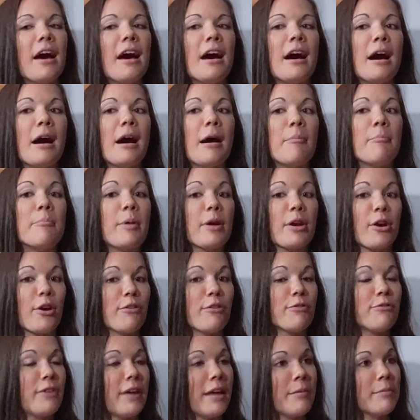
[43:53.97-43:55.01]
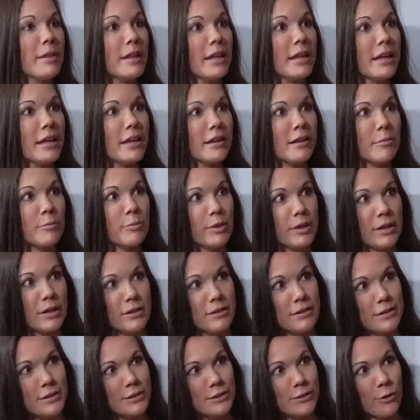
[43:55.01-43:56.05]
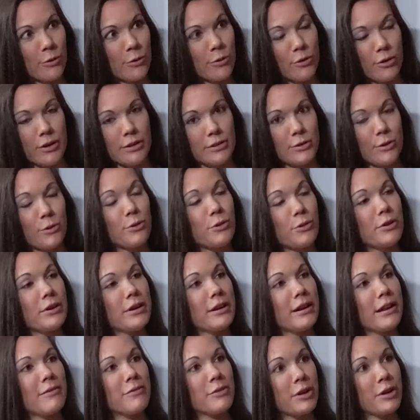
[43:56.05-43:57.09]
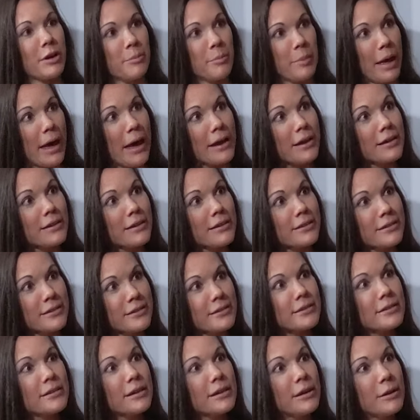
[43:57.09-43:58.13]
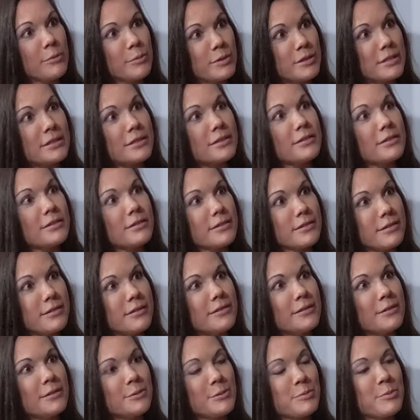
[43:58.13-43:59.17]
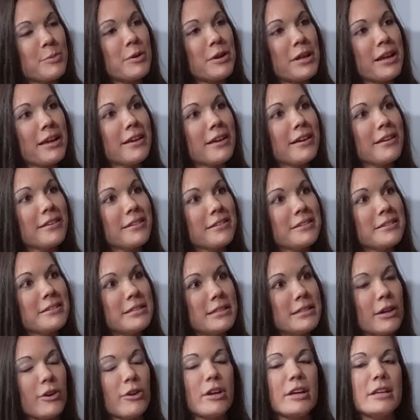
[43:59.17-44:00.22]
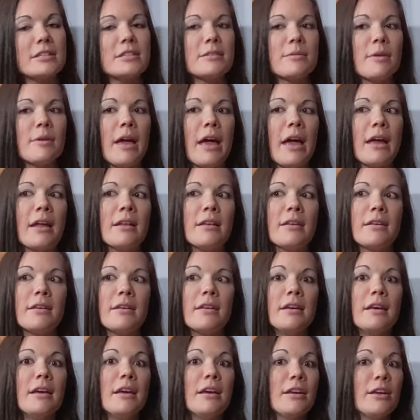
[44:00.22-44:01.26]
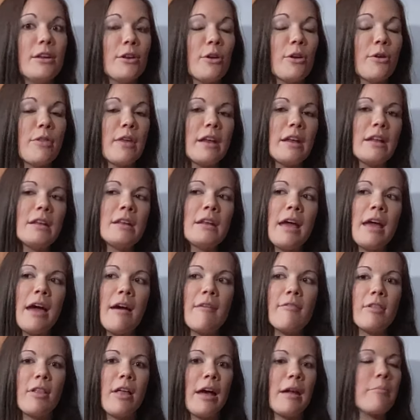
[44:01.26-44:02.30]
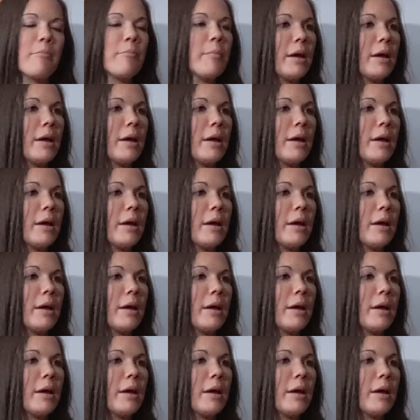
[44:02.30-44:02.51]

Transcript: But her family completely disowned her and told her to never come back. It was pretty serious. And, they didn't have a lot of